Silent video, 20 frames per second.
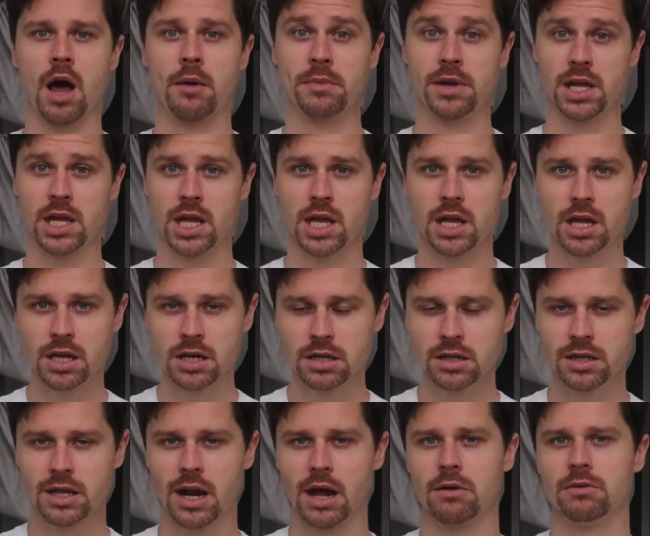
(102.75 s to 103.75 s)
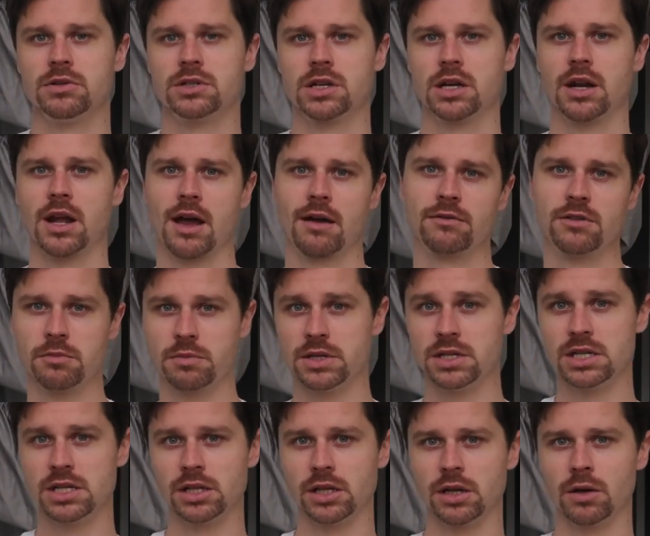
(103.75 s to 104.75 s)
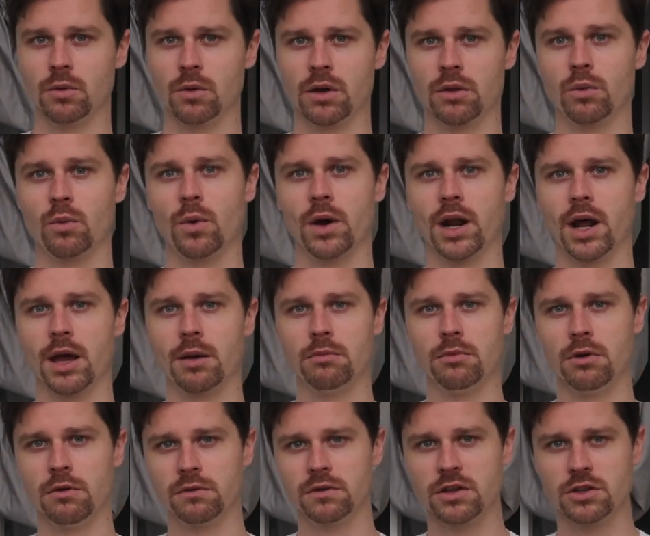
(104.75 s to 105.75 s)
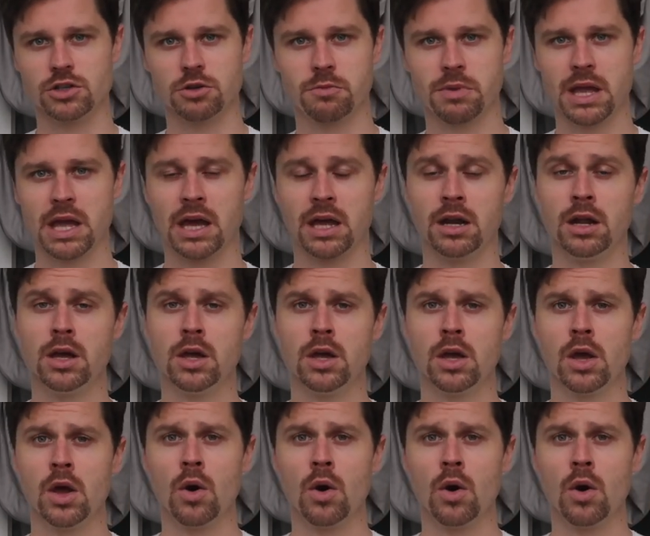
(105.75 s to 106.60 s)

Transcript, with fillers: coming in that I was going to have to be dealing with when I moved to Japan.